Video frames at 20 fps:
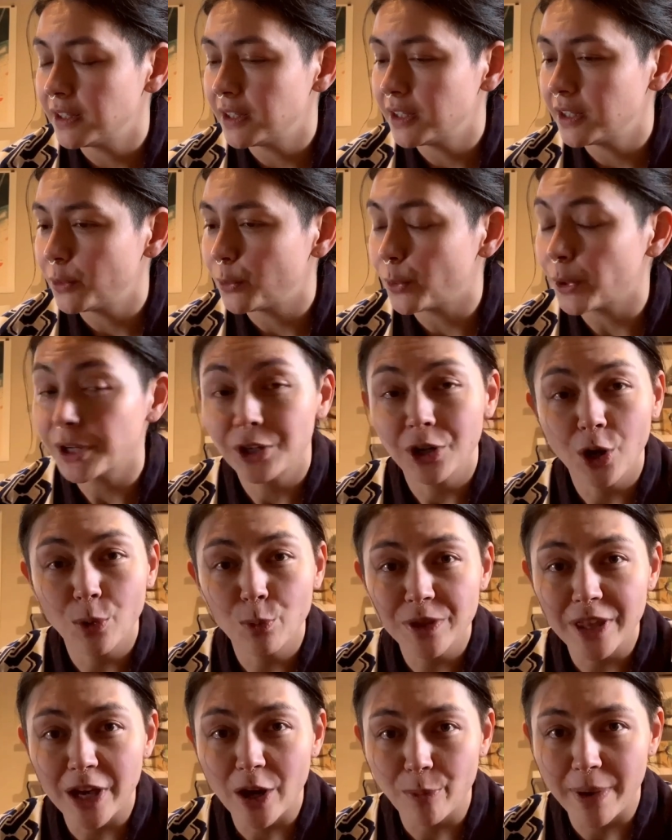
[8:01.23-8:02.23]
work at home
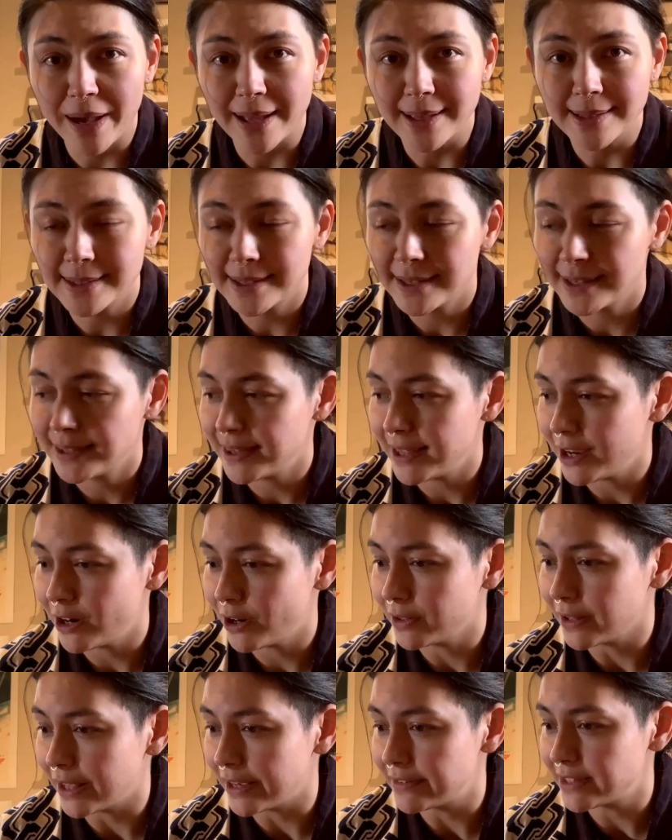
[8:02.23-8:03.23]
without pets. They are
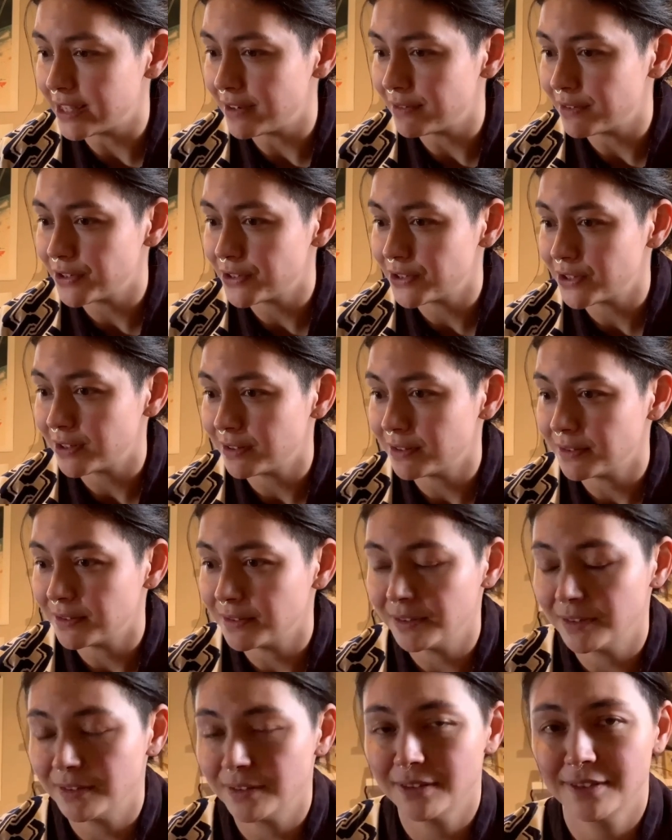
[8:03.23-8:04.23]
lifesavers.
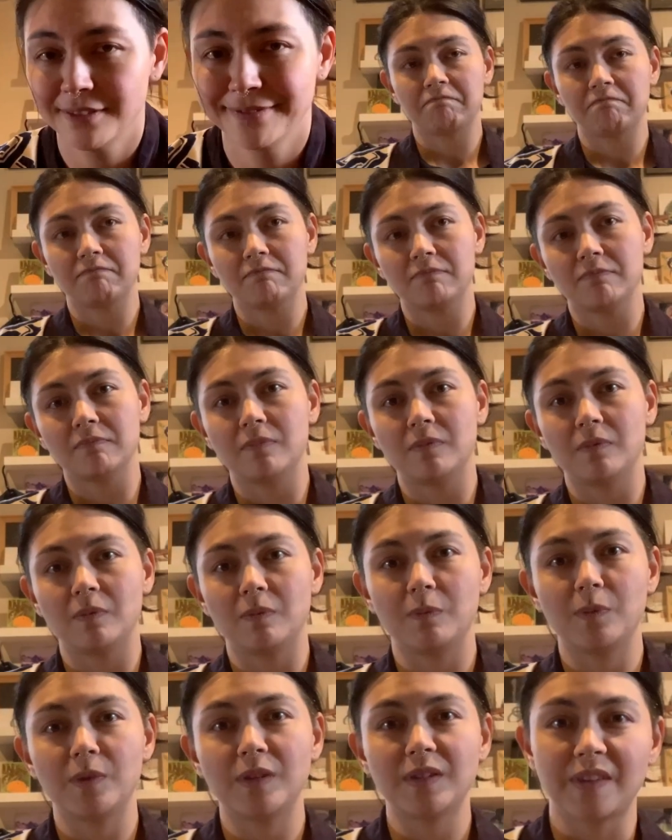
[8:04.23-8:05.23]

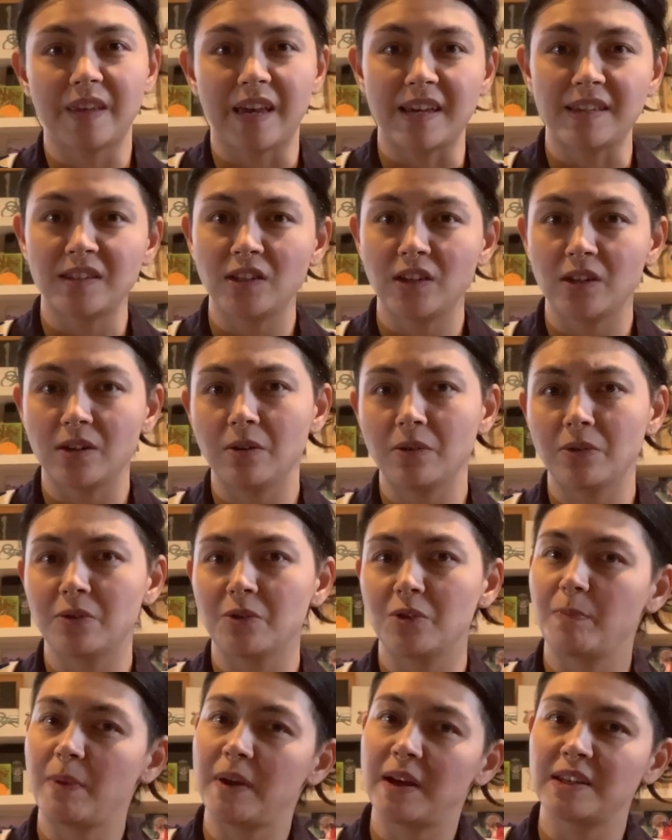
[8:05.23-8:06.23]
This last year, through
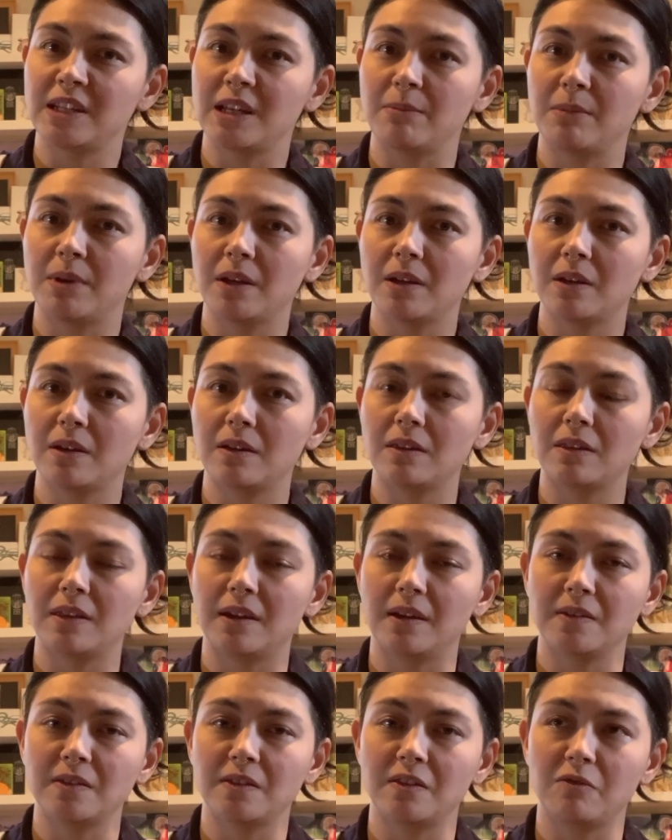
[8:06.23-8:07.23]
the pandemic,
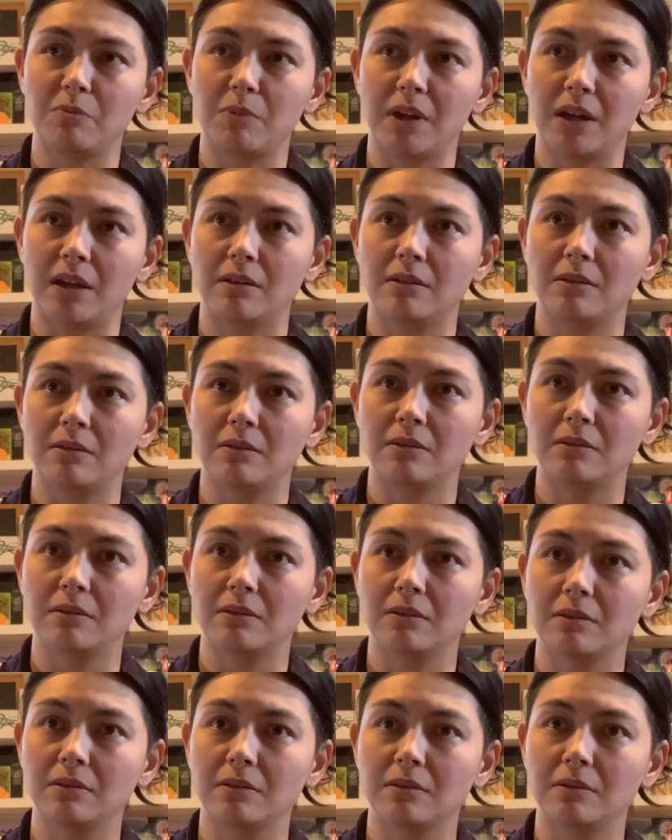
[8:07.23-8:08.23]
things have been
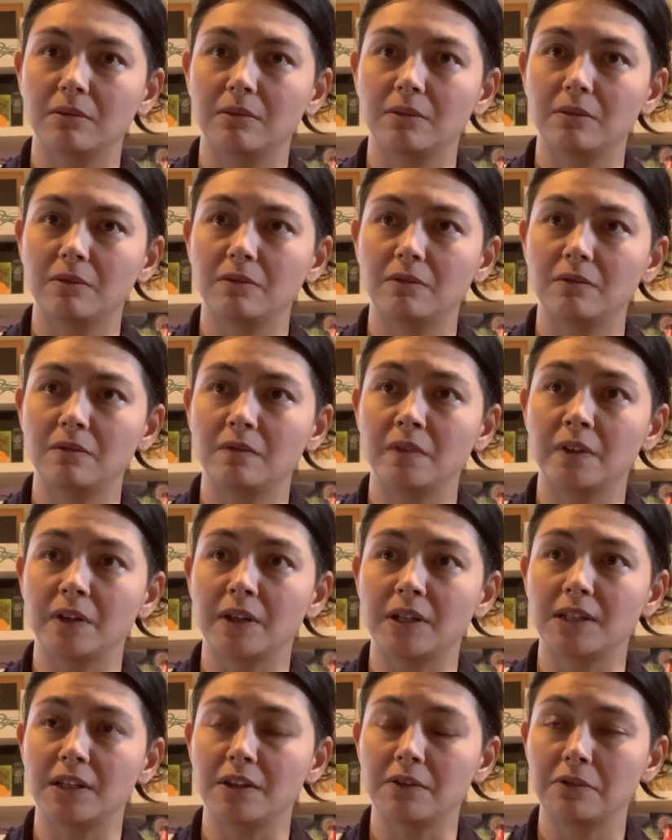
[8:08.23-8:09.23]

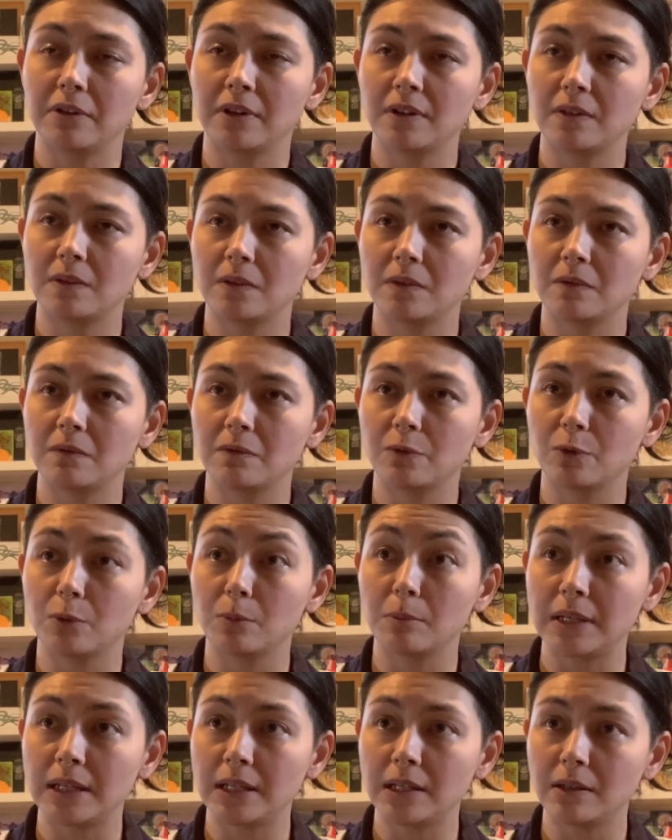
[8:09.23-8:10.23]
very different for
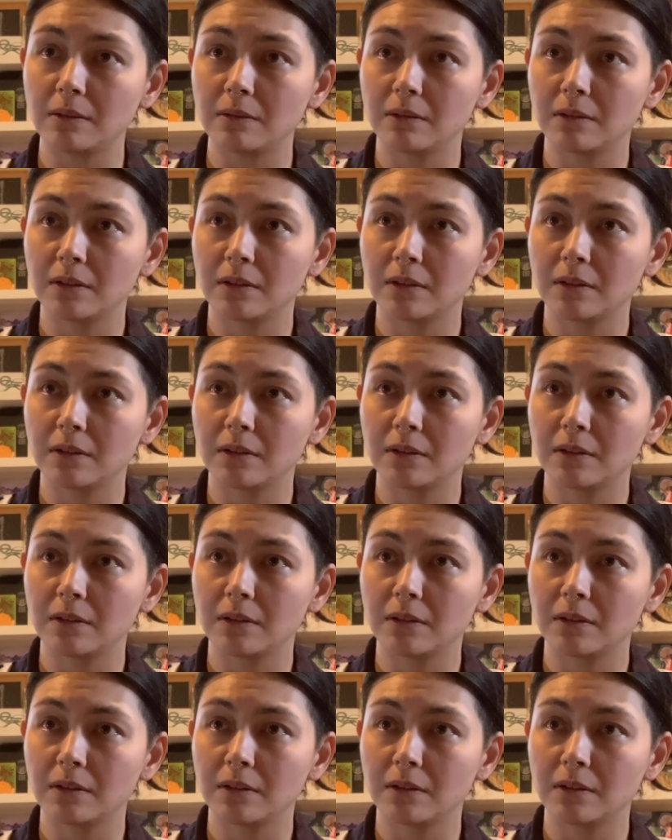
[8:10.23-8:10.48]
me.